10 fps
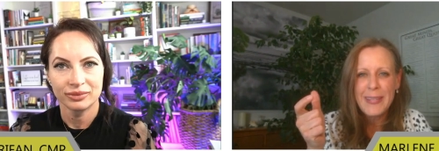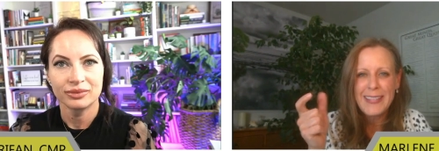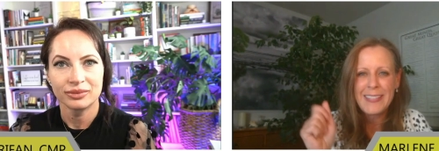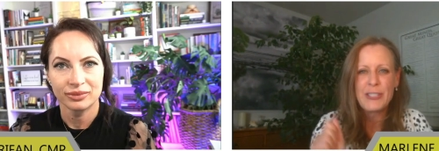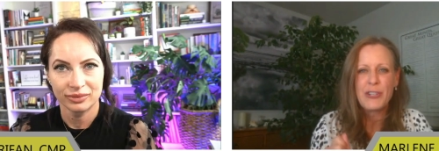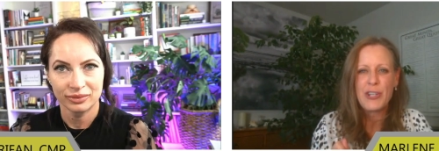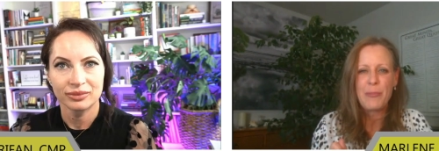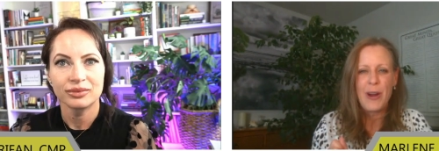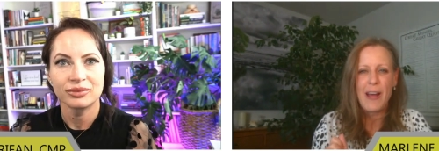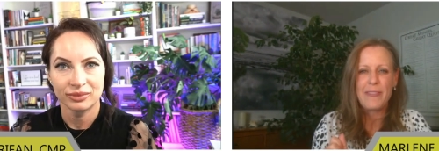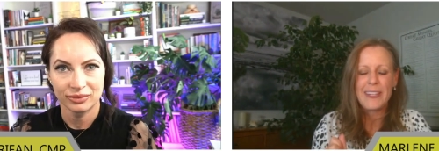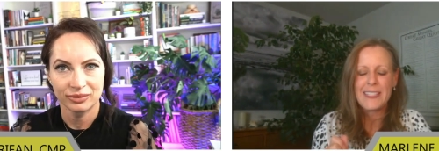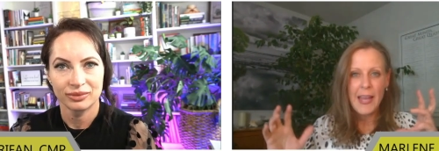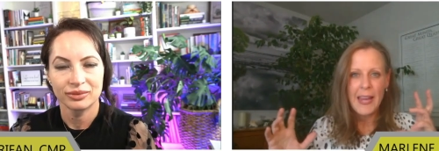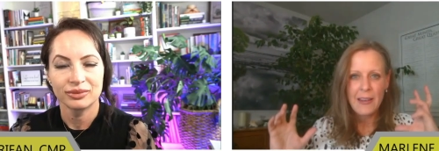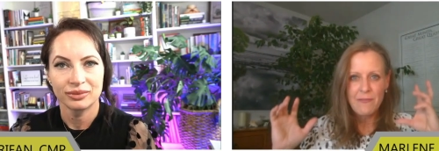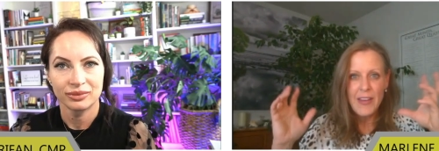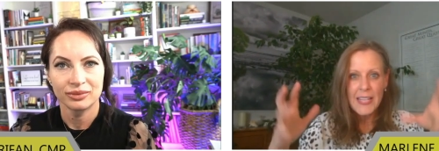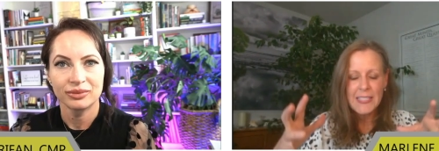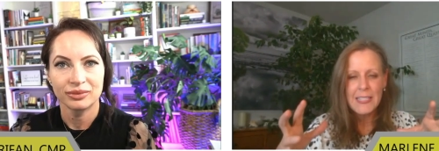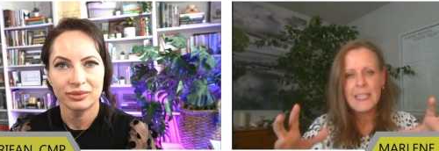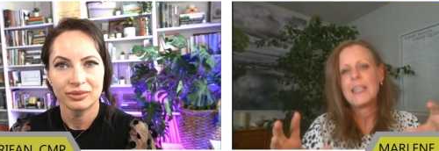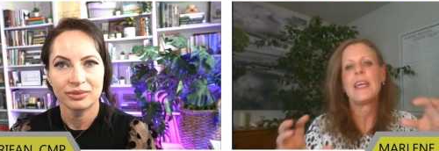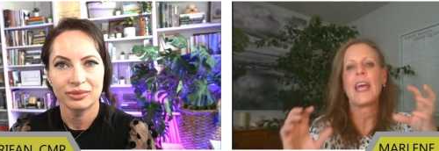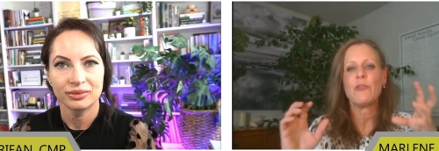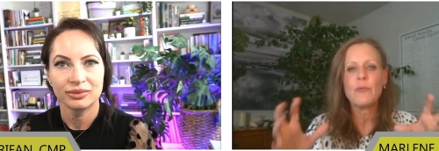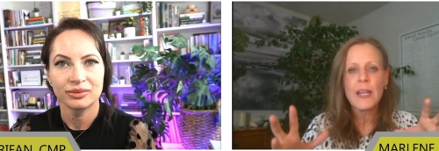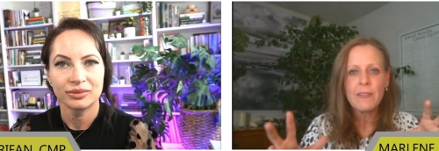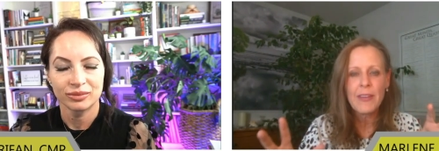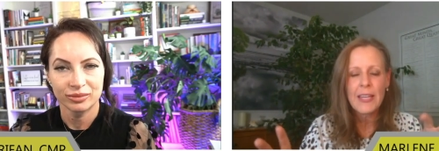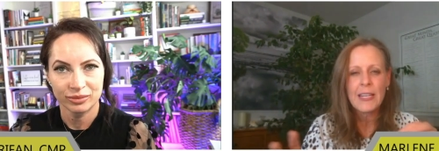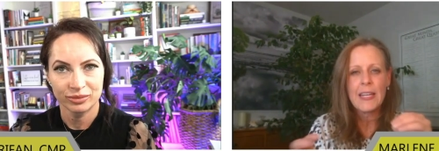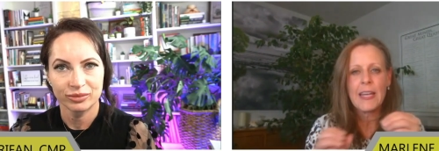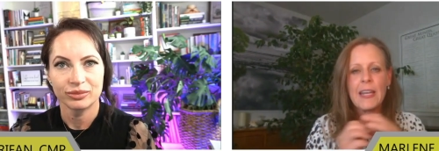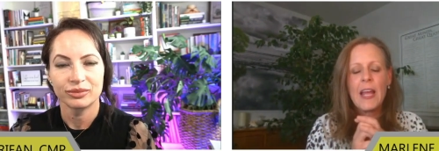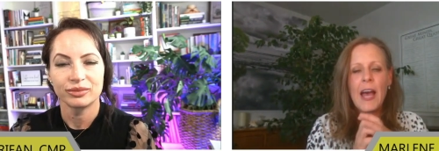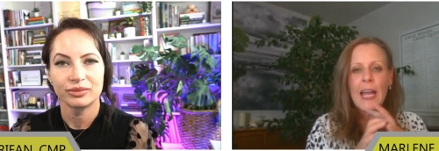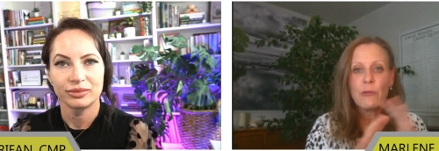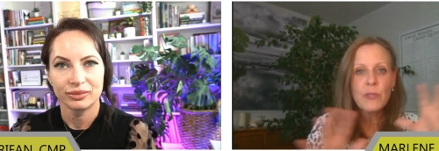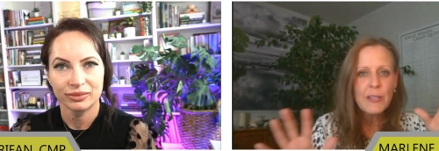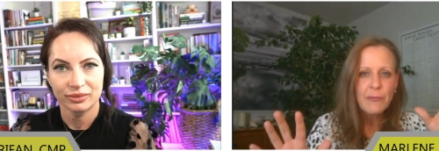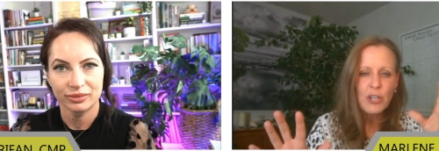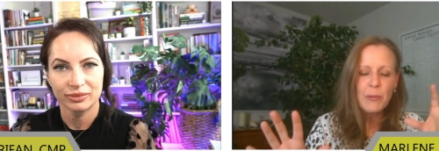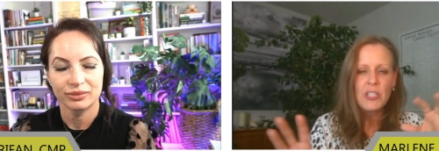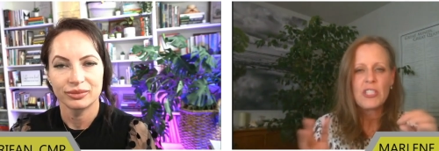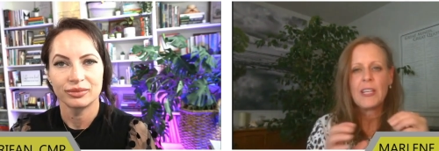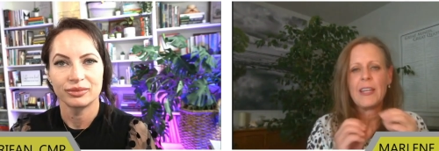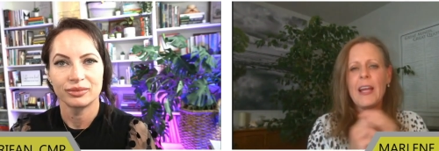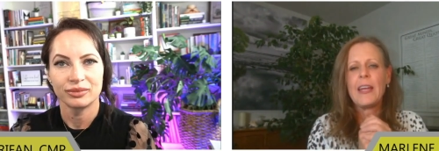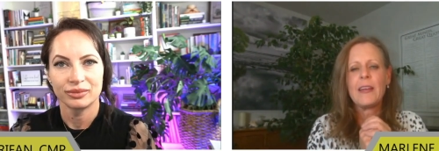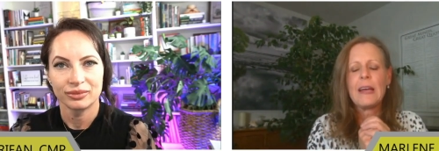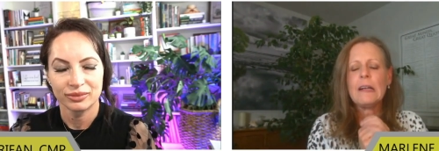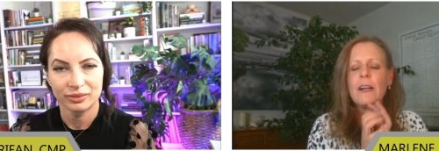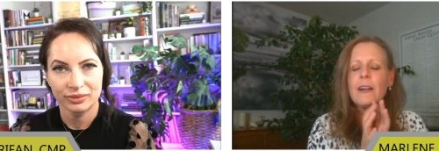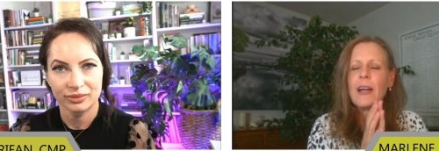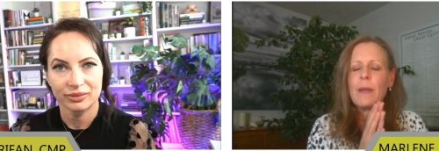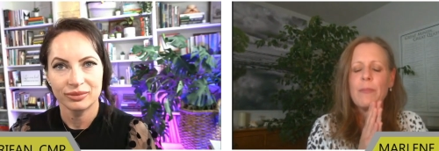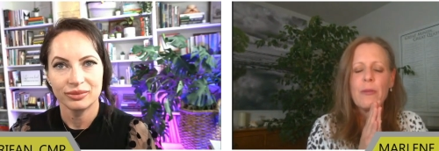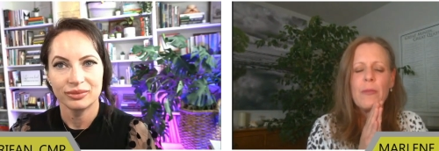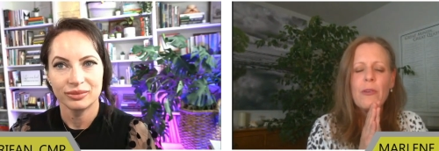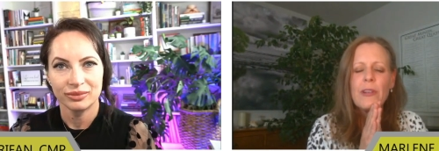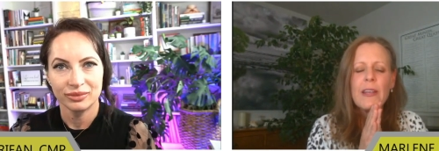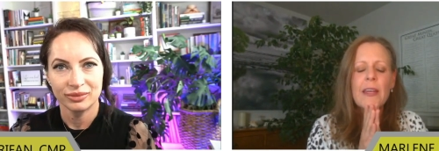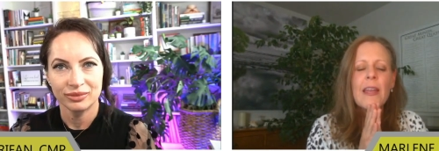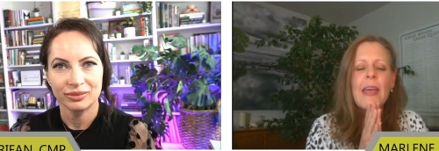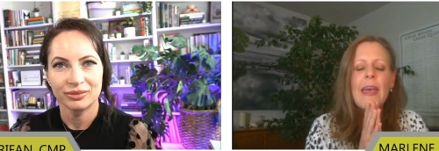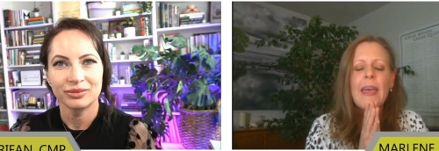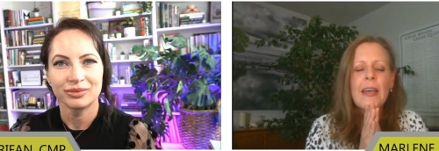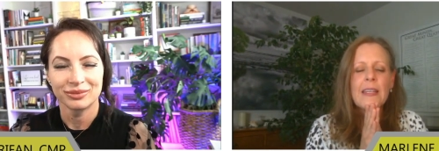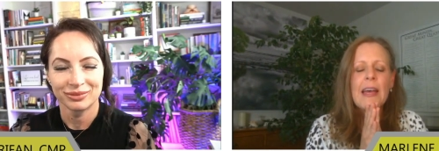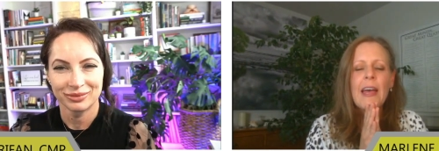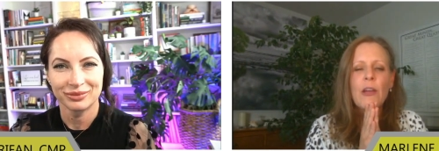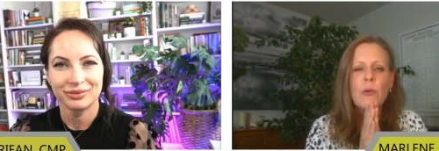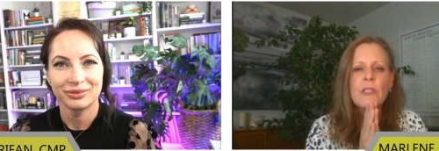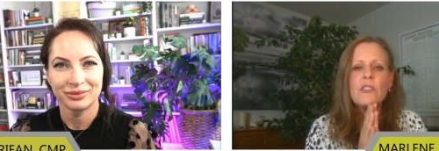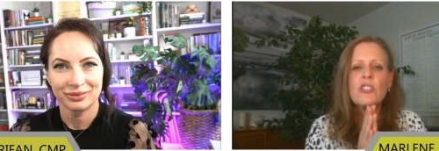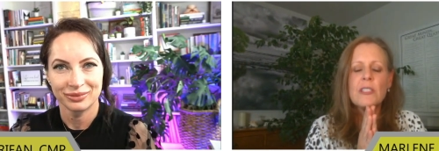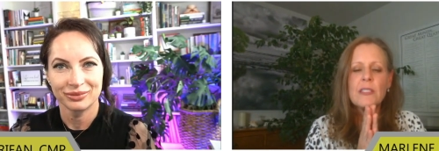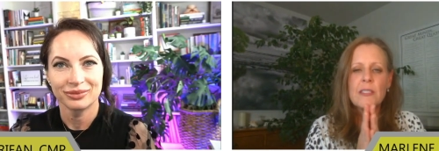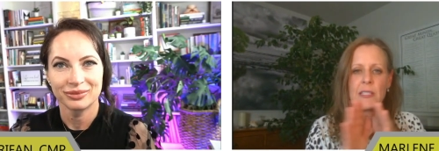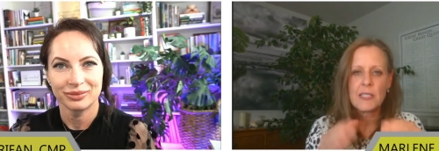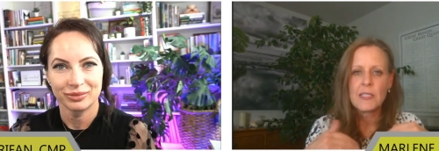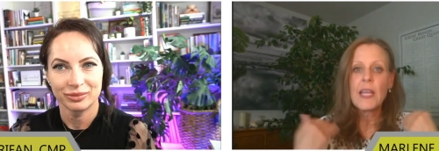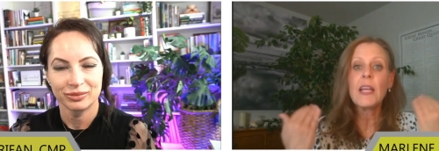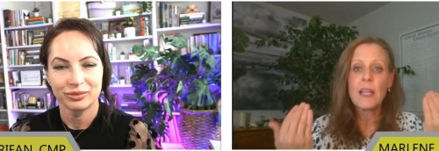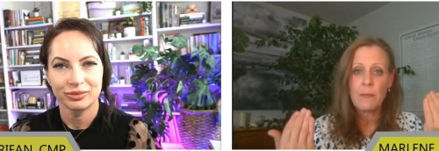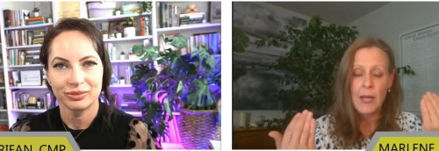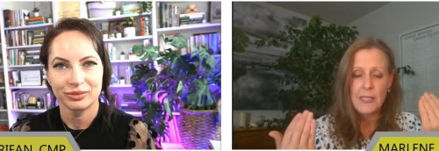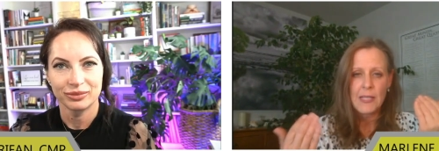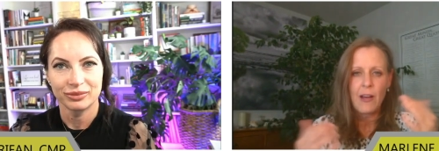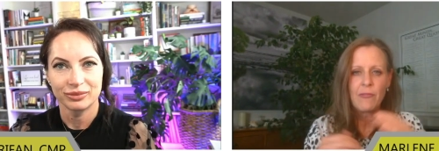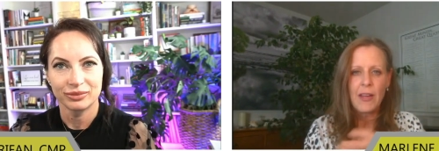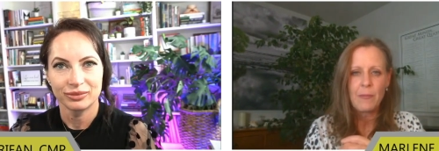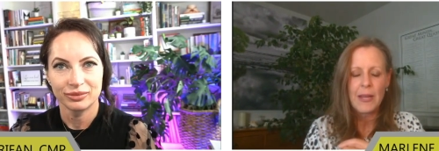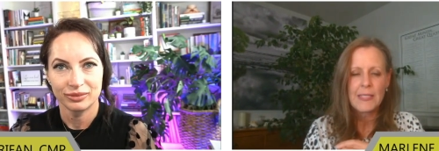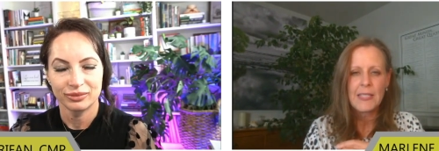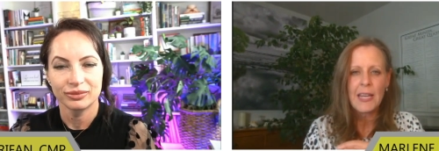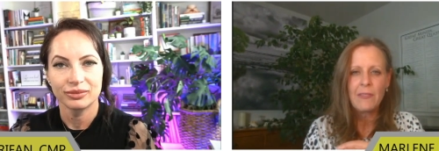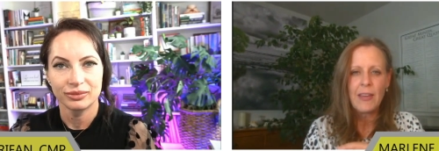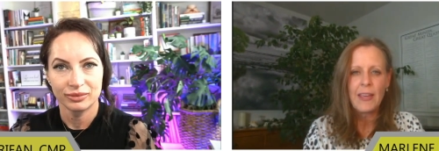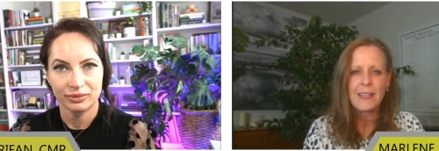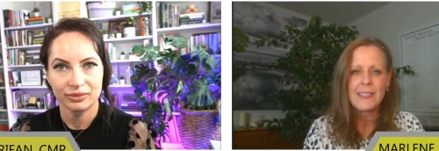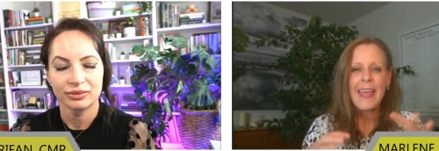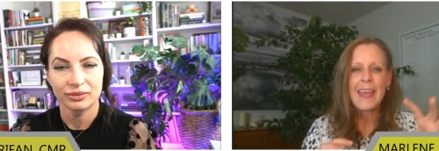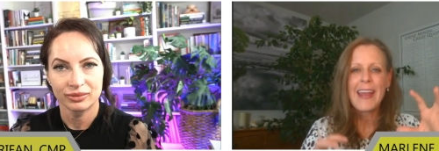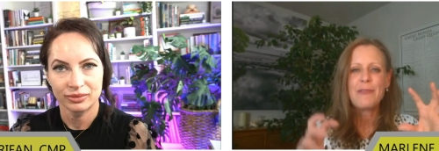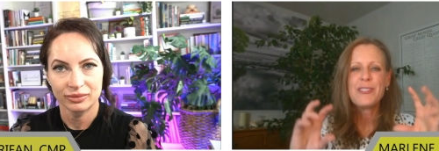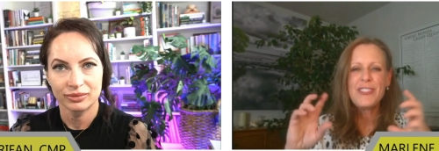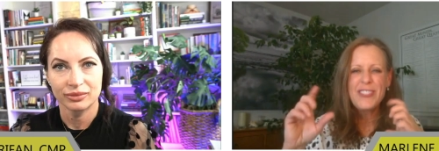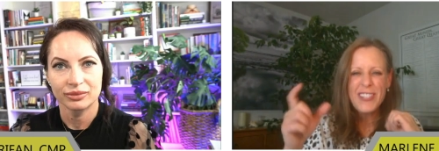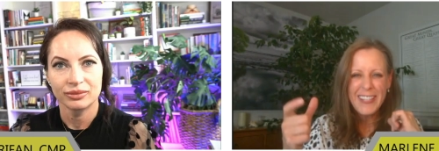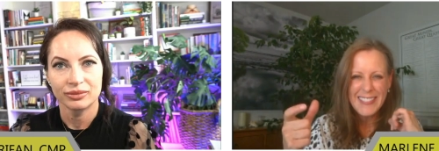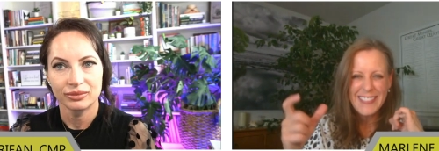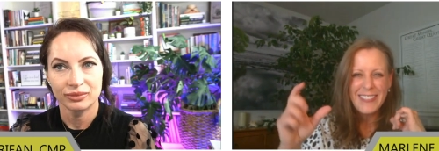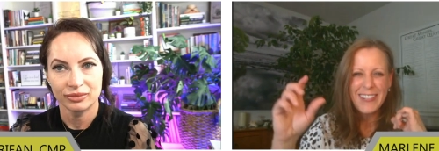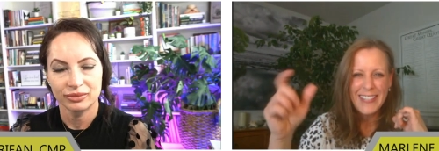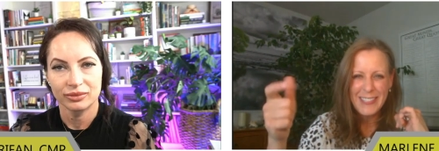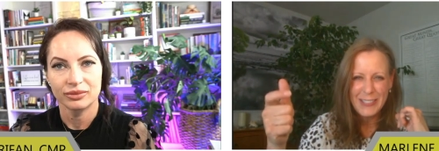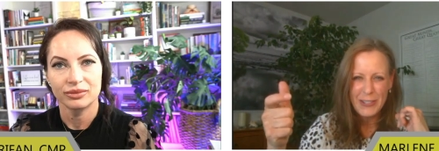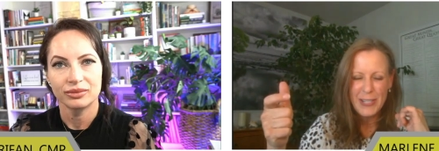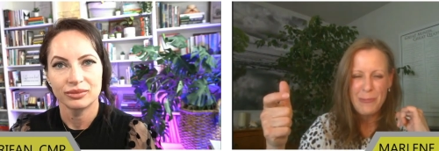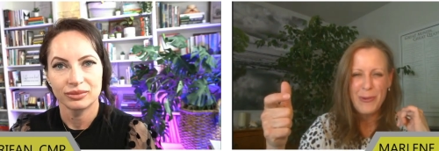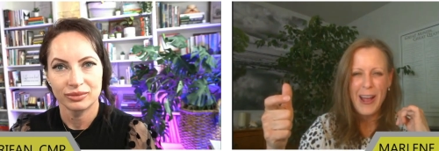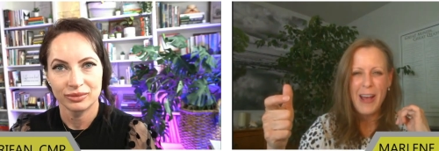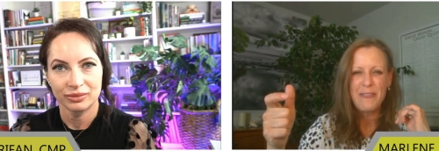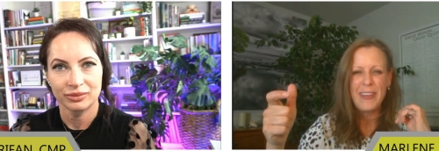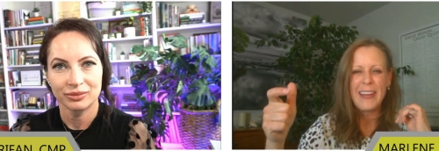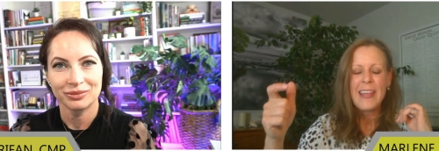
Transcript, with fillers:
Speaker 1: beginning to turn a profit. I invested in it, I renovated it, I refurbished it, I oh, I promoted it, and I was just sustaining myself on my savings, and I was just starting to turn a profit.